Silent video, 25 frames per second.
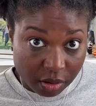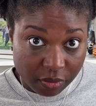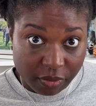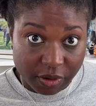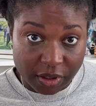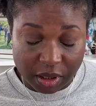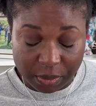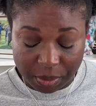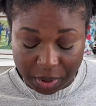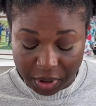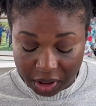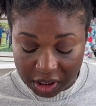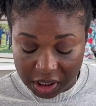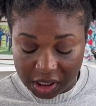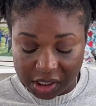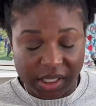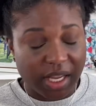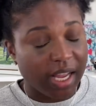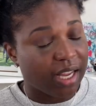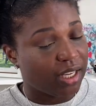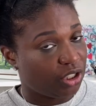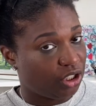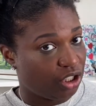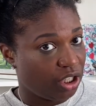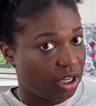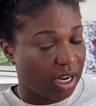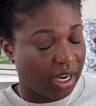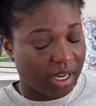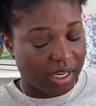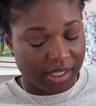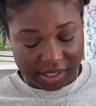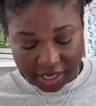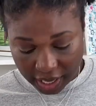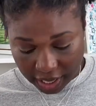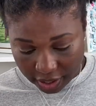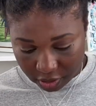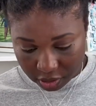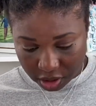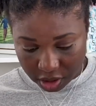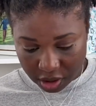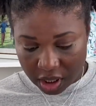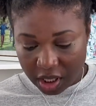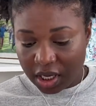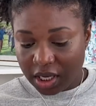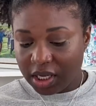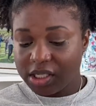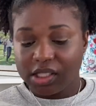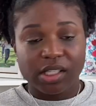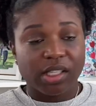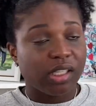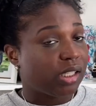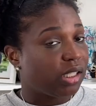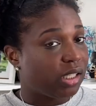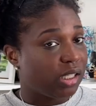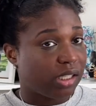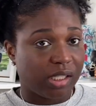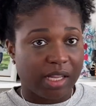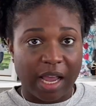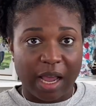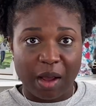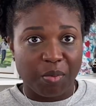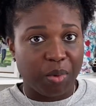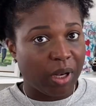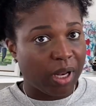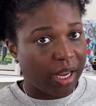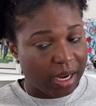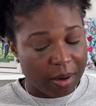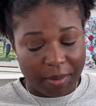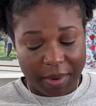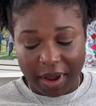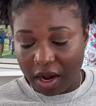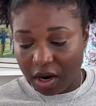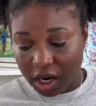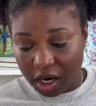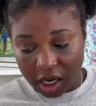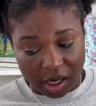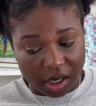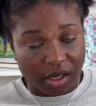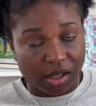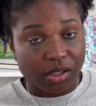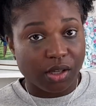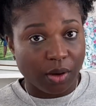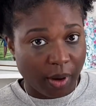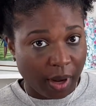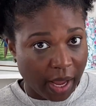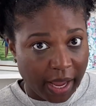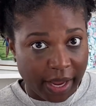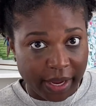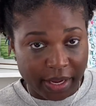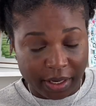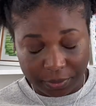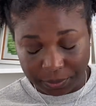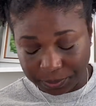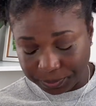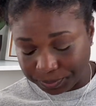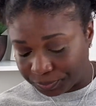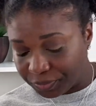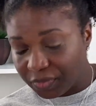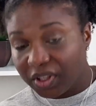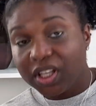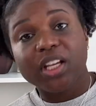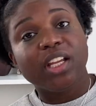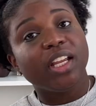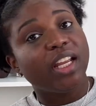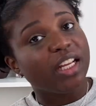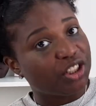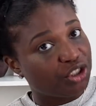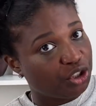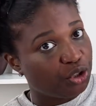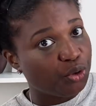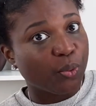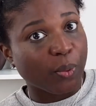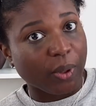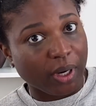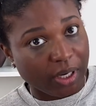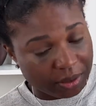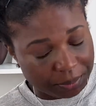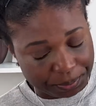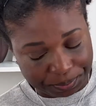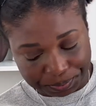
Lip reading: for the police at Shanann's house. Sis does not play about hers, okay? Get you one.